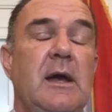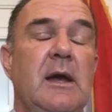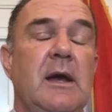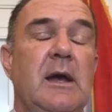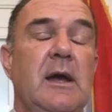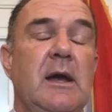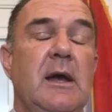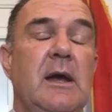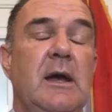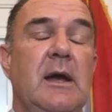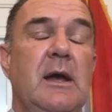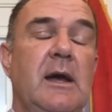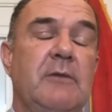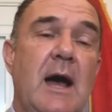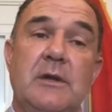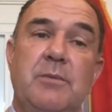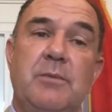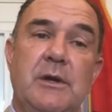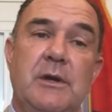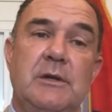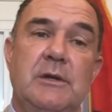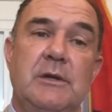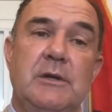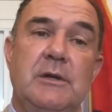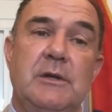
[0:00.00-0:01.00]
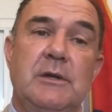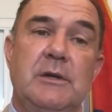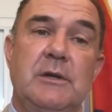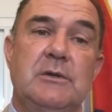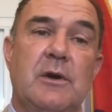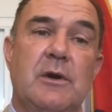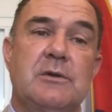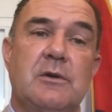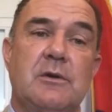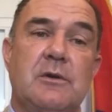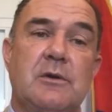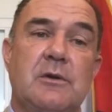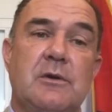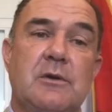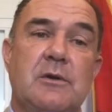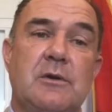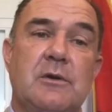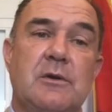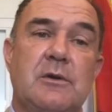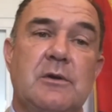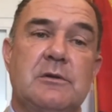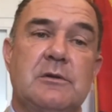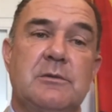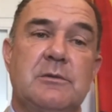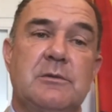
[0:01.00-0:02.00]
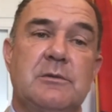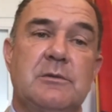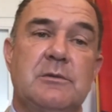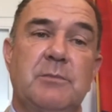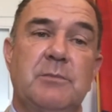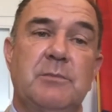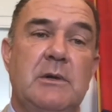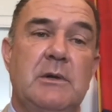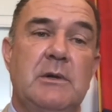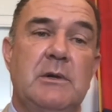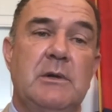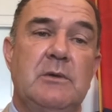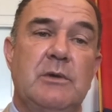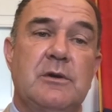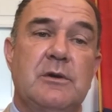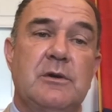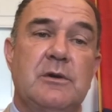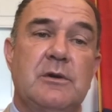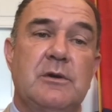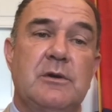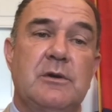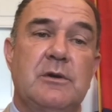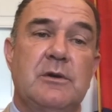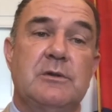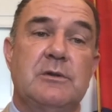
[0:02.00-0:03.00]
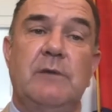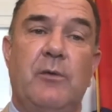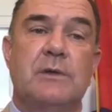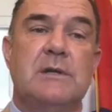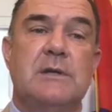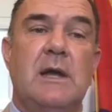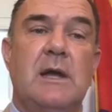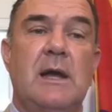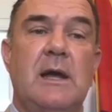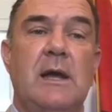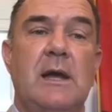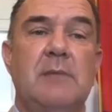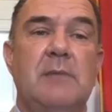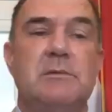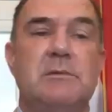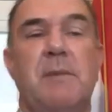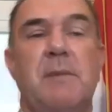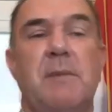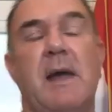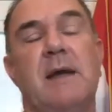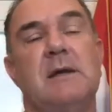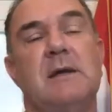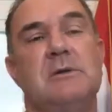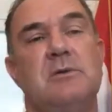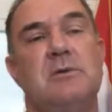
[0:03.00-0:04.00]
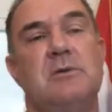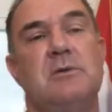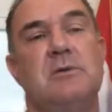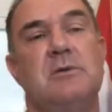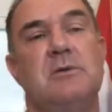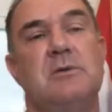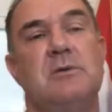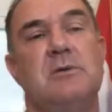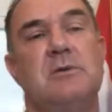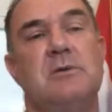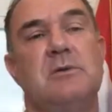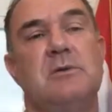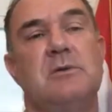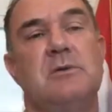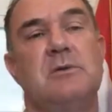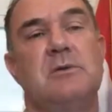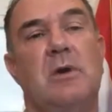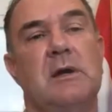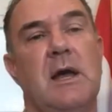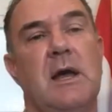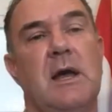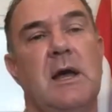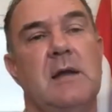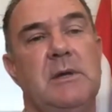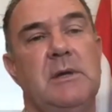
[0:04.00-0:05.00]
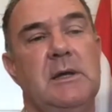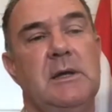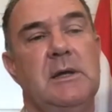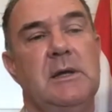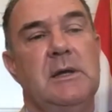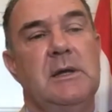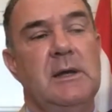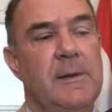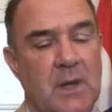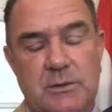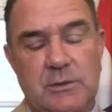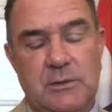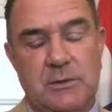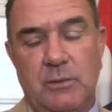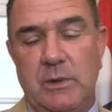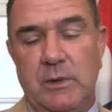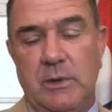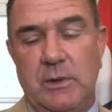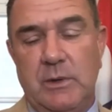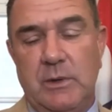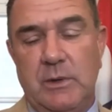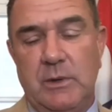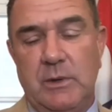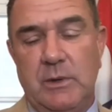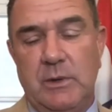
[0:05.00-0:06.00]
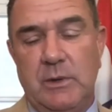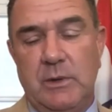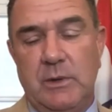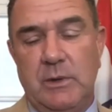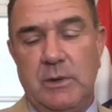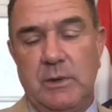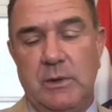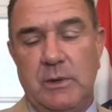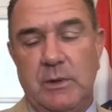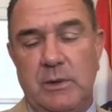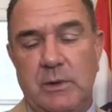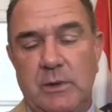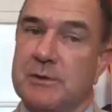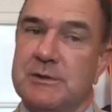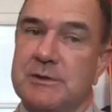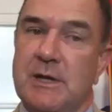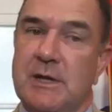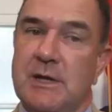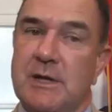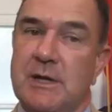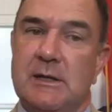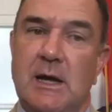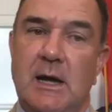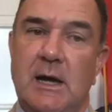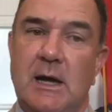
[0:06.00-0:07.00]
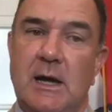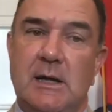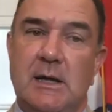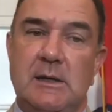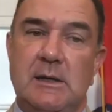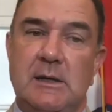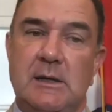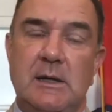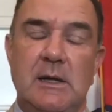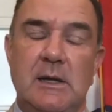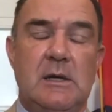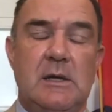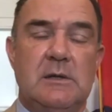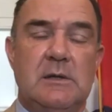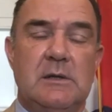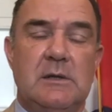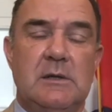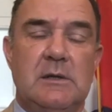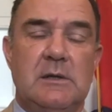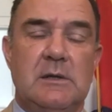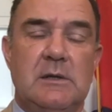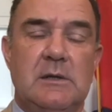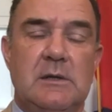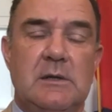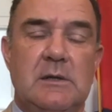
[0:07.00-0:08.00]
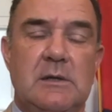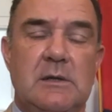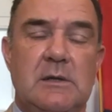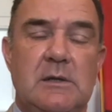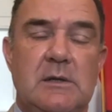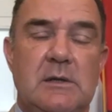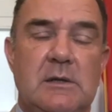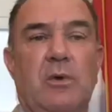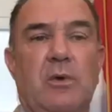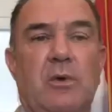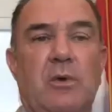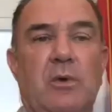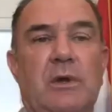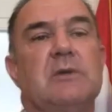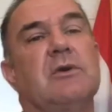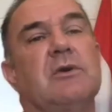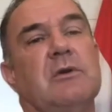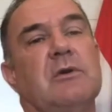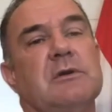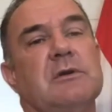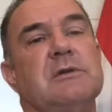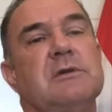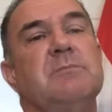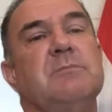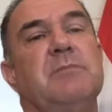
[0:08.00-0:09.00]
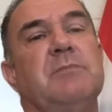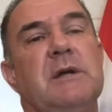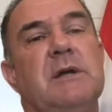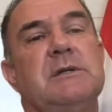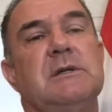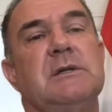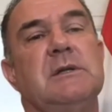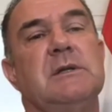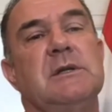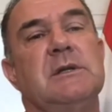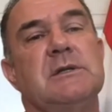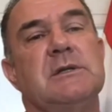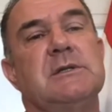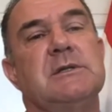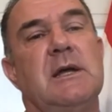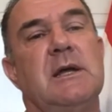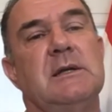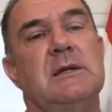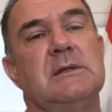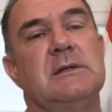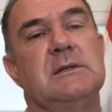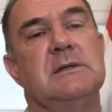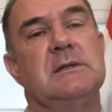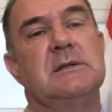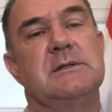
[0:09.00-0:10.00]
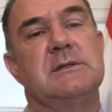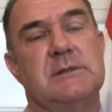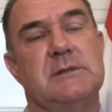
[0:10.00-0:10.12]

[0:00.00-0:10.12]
Every dollar that you put into our tourism economy returns 3 to 4 times back into our economy. So we went from a 50% cut to fully restoring the tourism budget in the